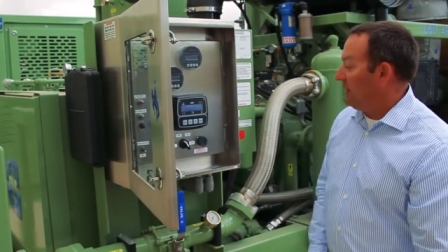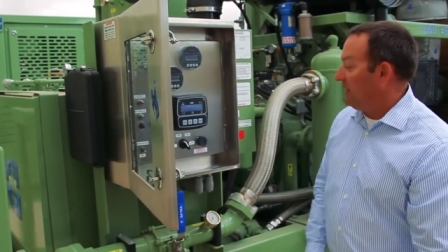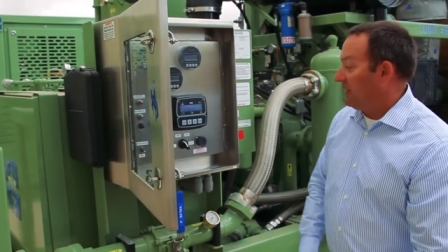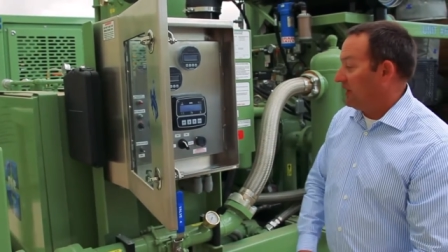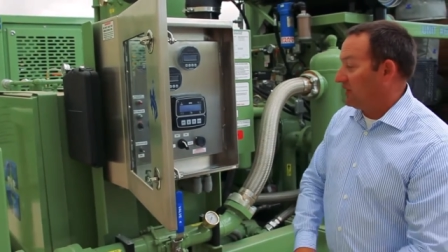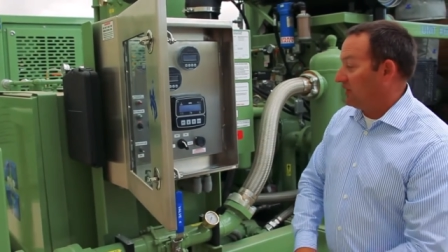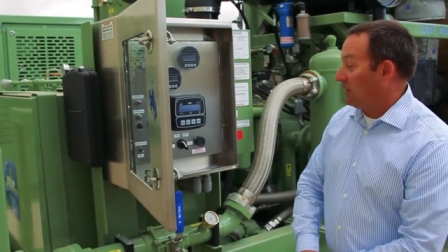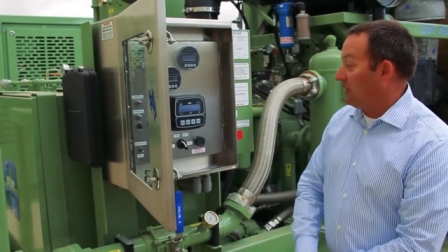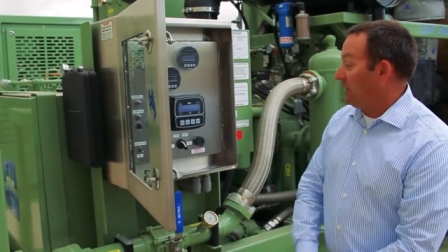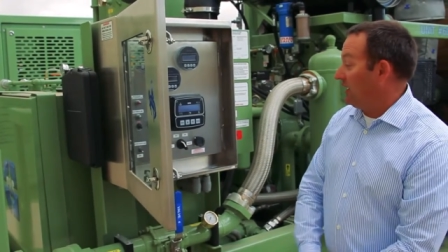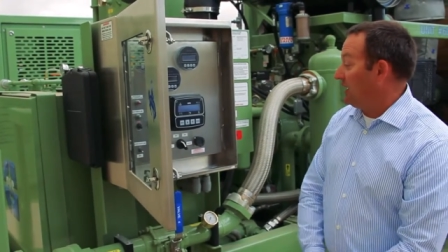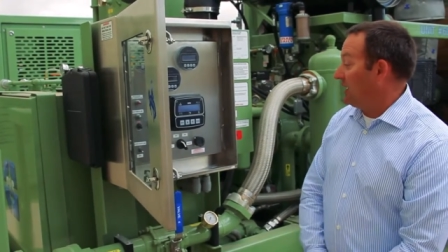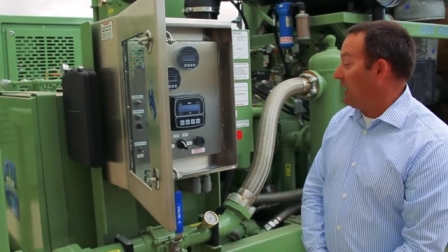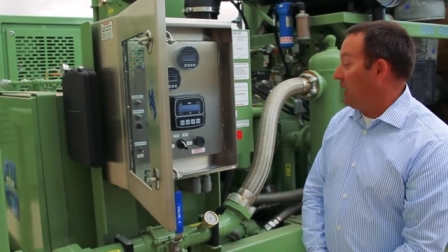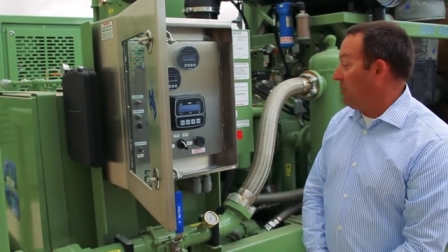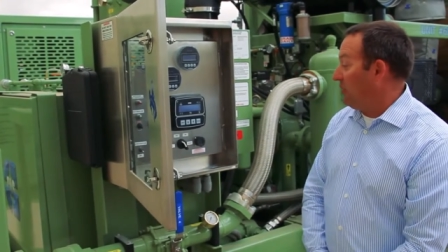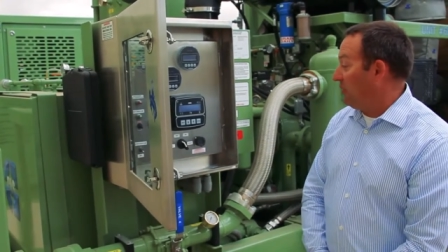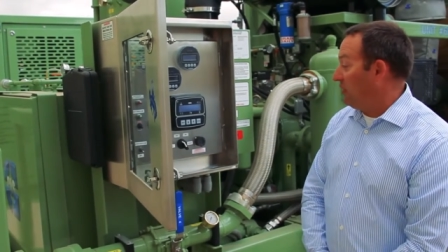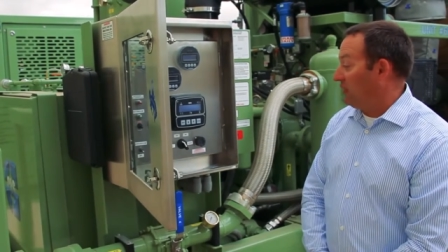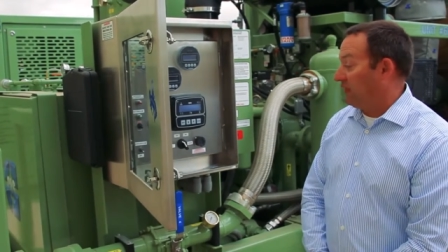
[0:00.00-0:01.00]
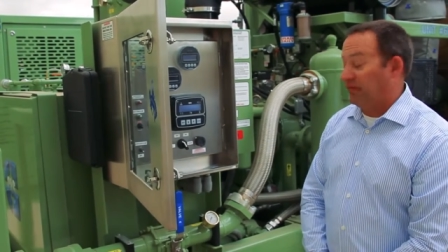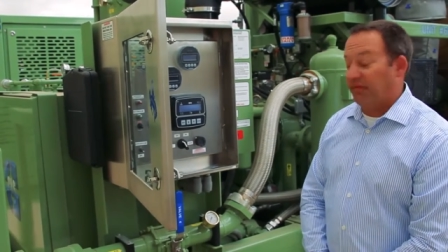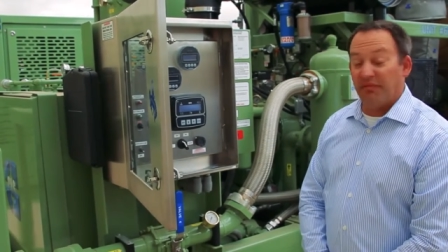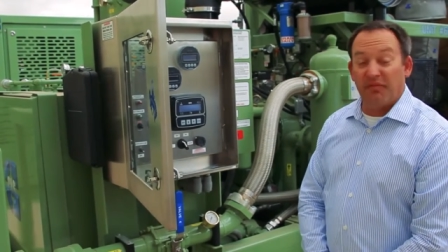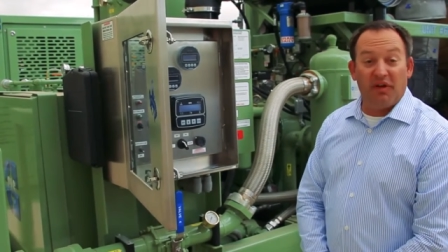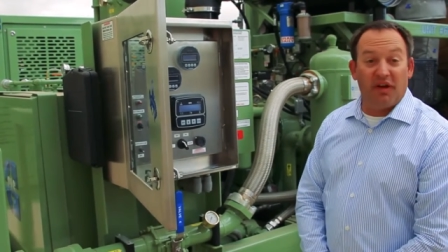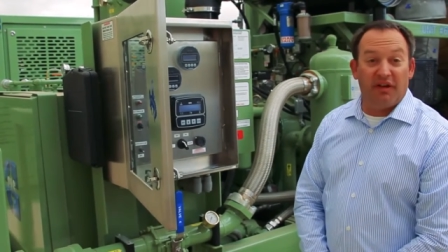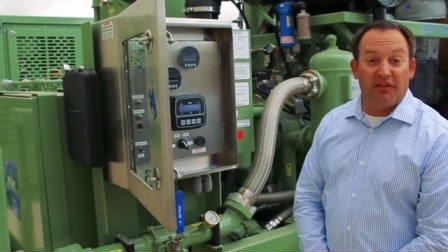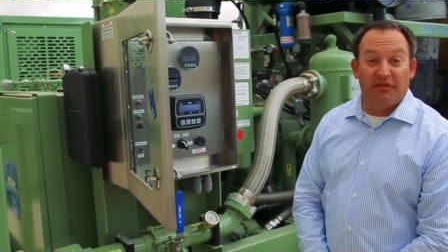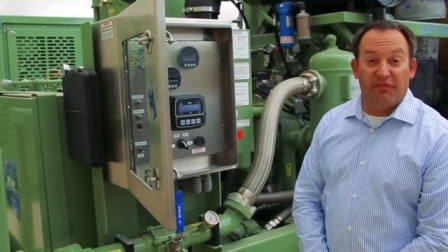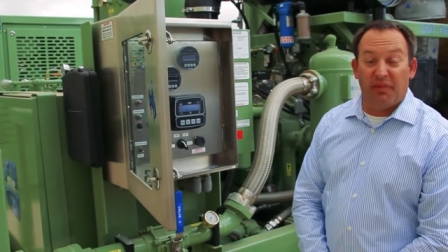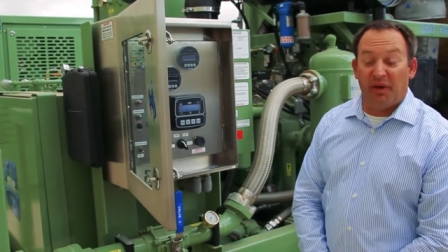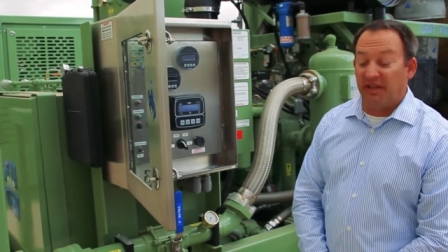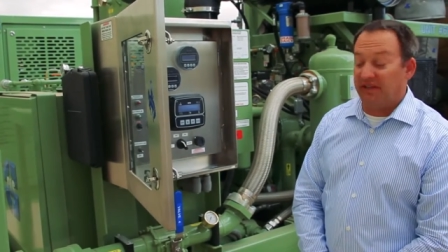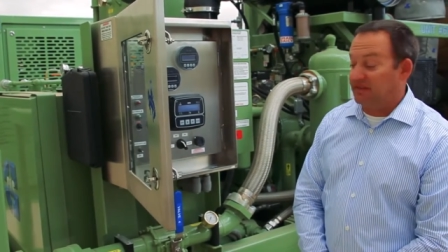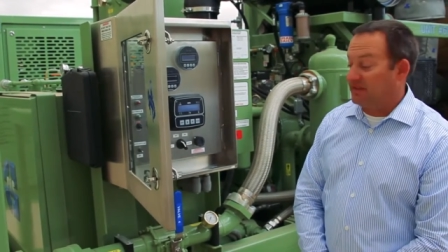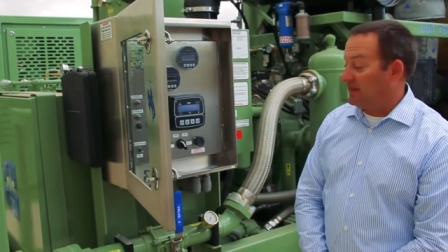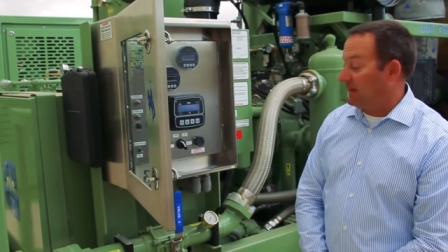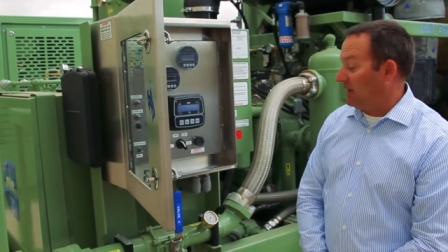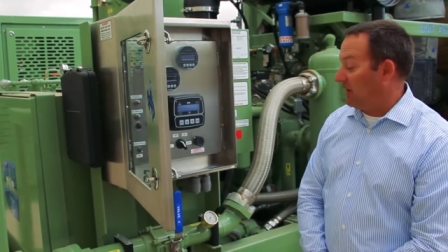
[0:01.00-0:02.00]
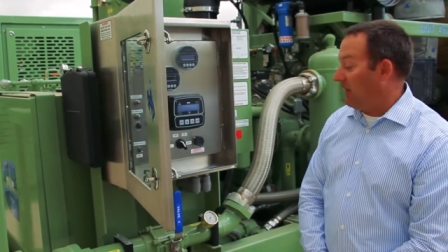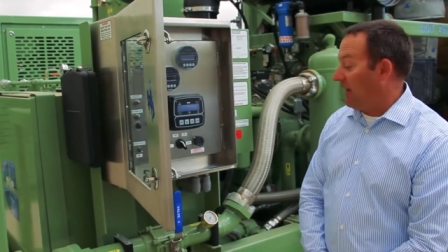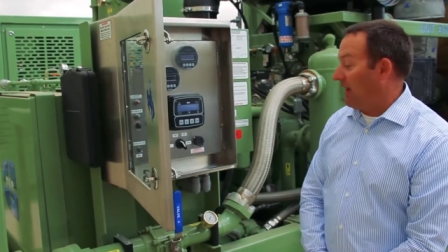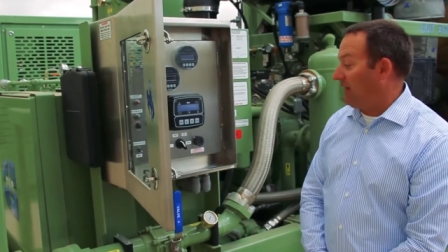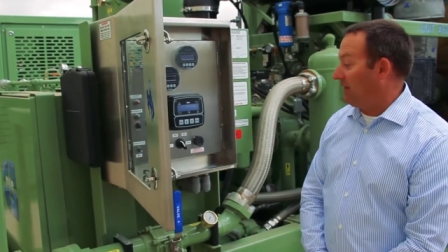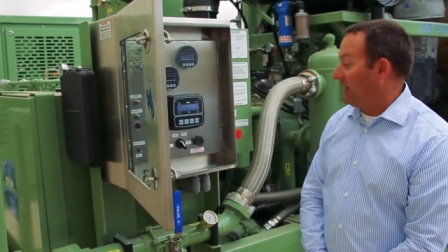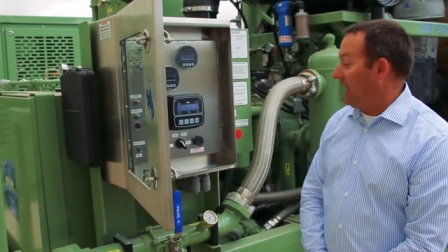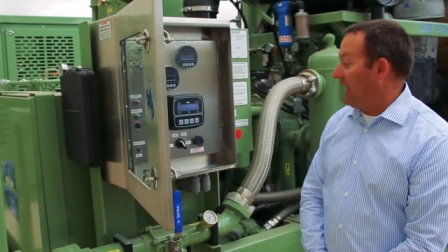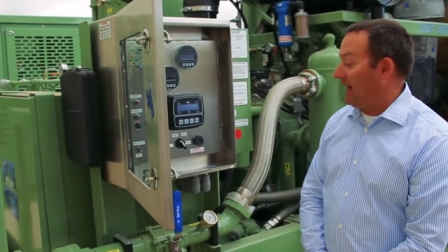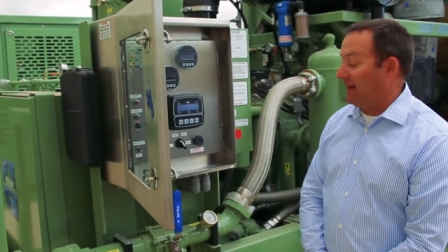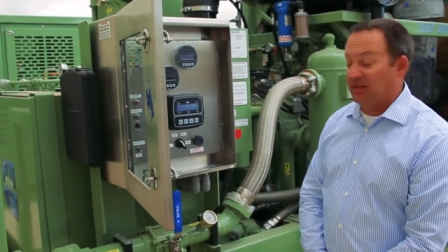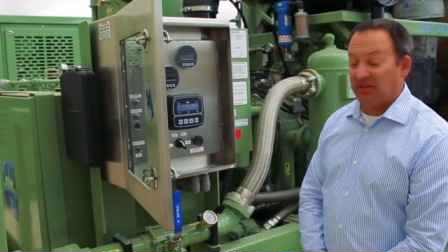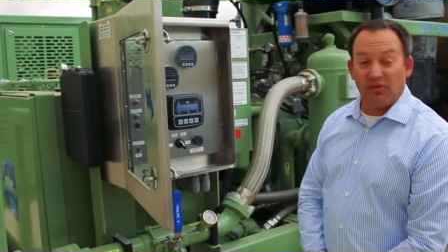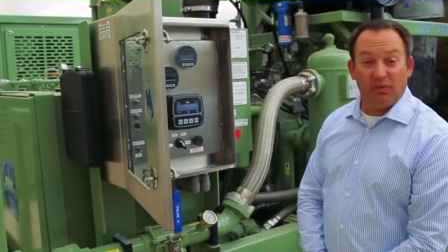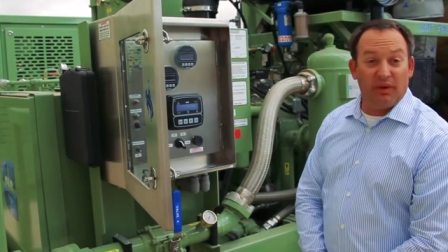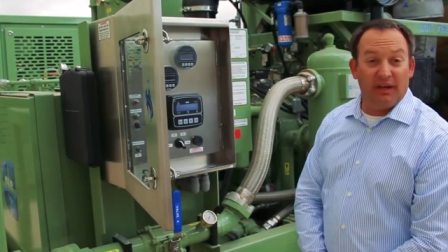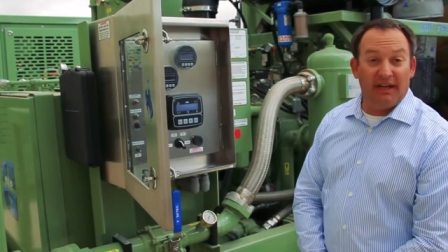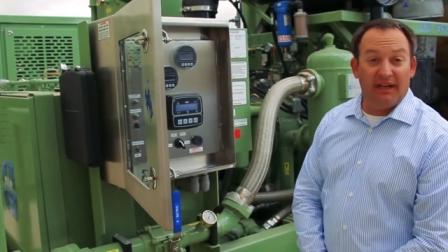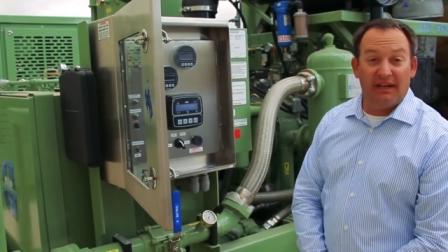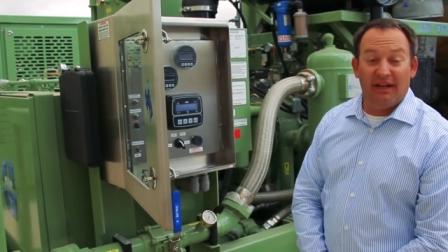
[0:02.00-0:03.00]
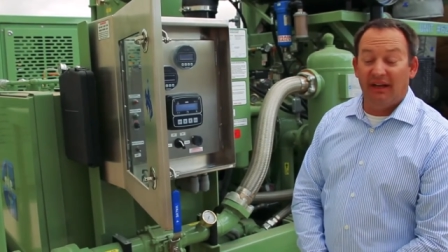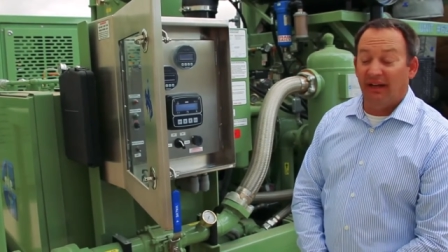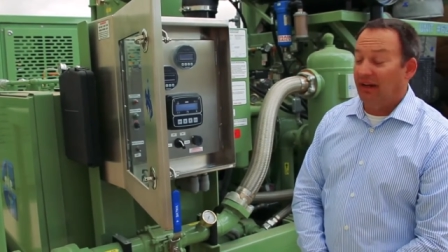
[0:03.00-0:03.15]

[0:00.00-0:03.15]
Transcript: There's only a couple of, of buttons that you have to actuate